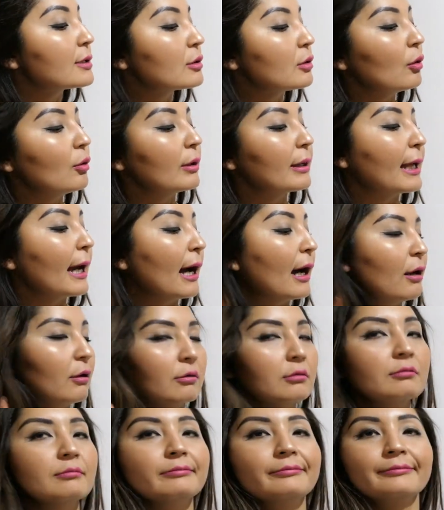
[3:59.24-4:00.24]
sold
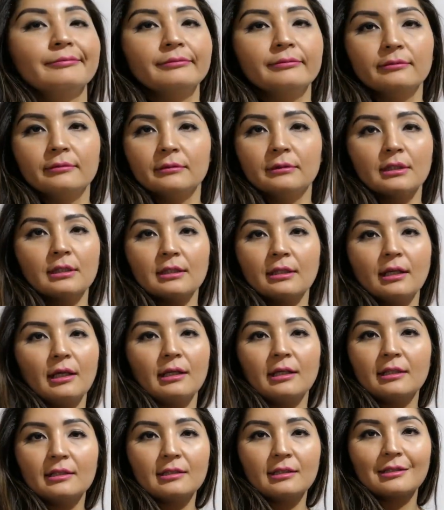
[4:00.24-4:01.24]
out. Does
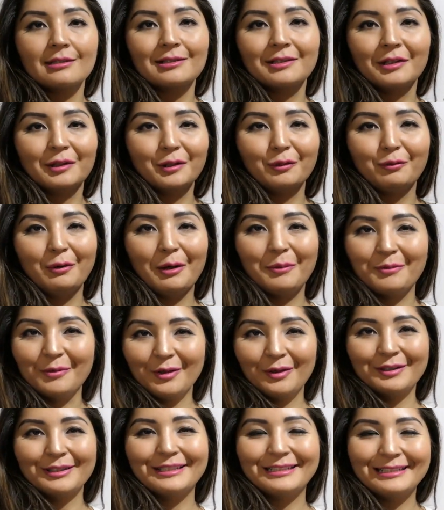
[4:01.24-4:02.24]
not exist on the web
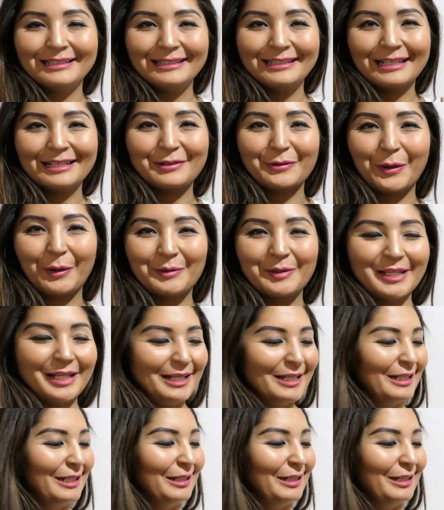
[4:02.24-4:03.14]
on Adidas website